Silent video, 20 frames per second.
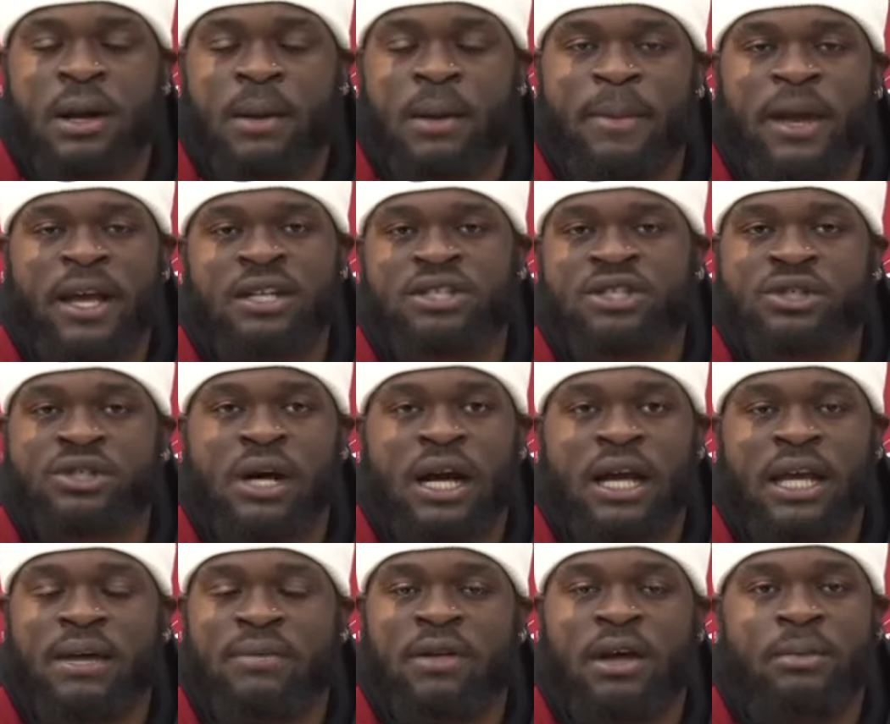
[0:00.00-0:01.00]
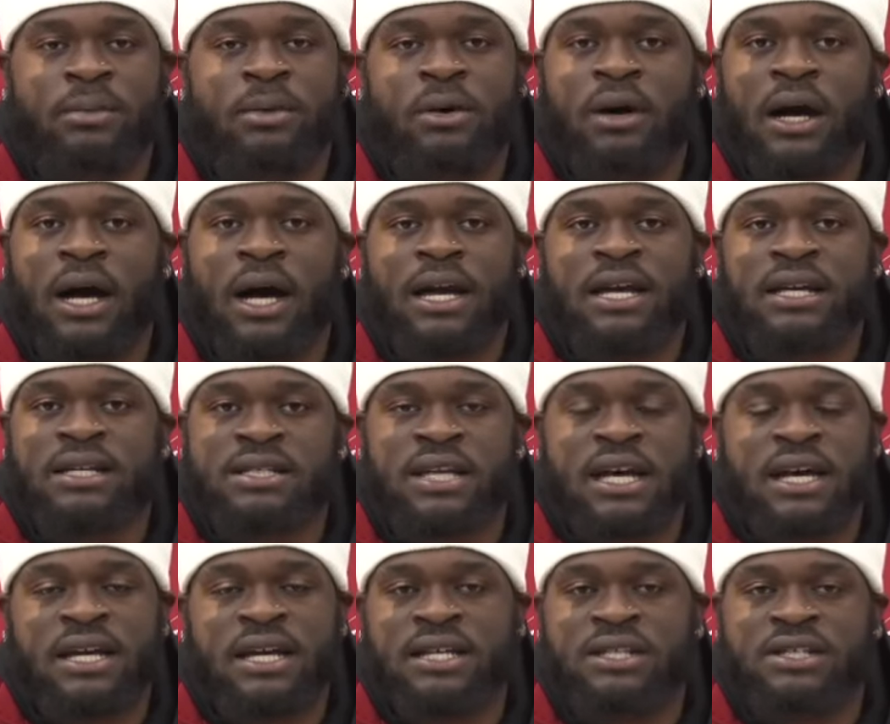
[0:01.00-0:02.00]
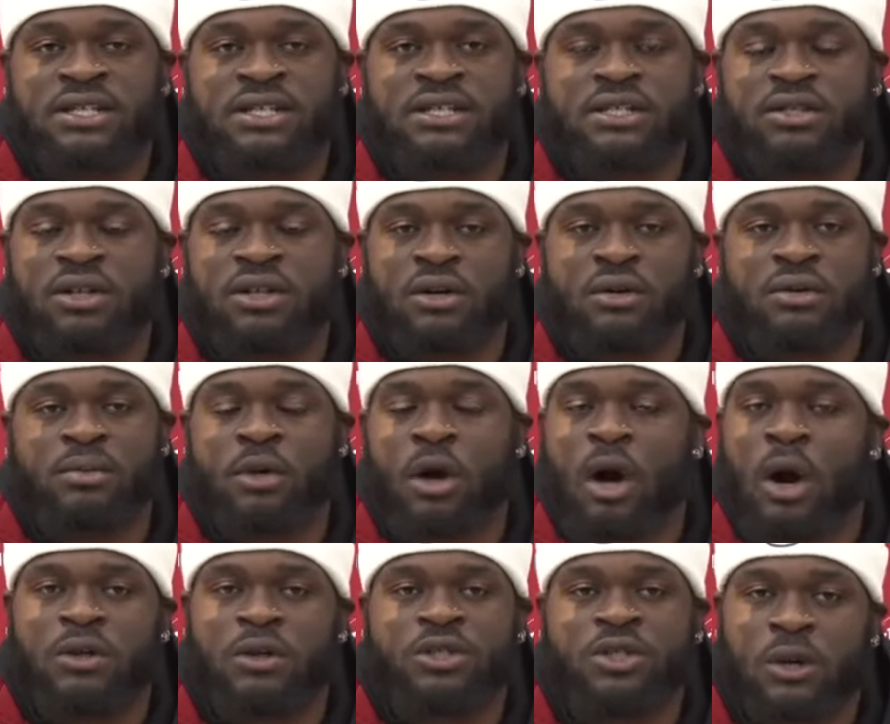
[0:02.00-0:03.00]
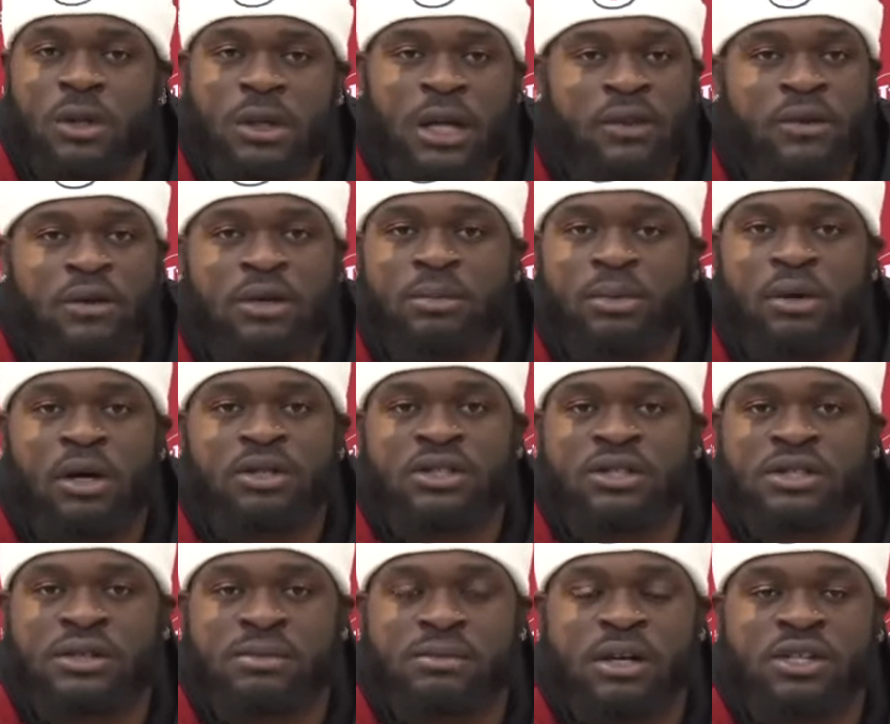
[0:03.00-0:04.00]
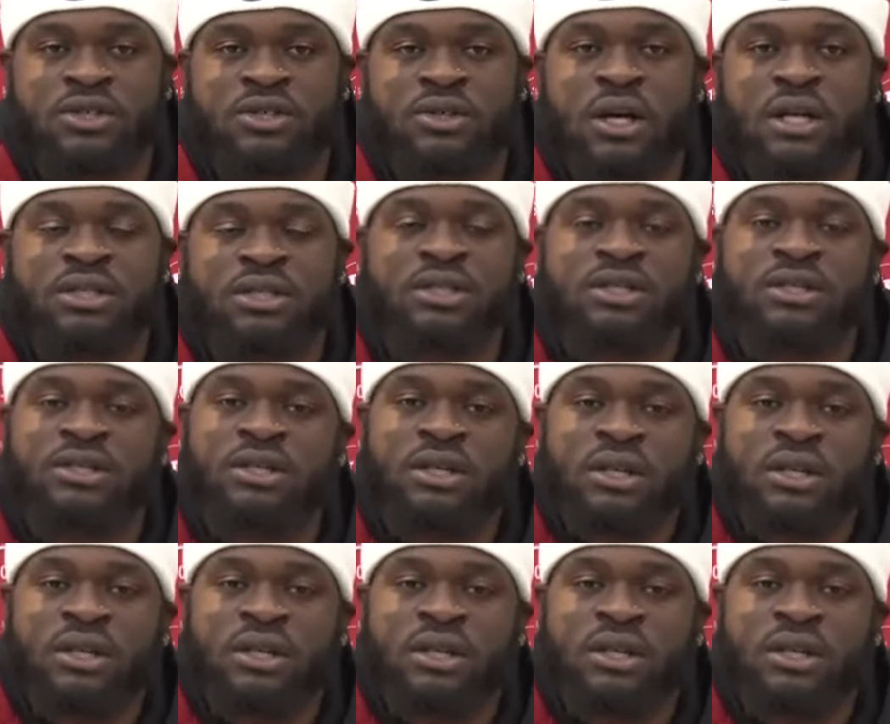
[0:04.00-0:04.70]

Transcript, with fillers: making sure I keep that ball high and tight, and just you know always going after the ball just to make sure I just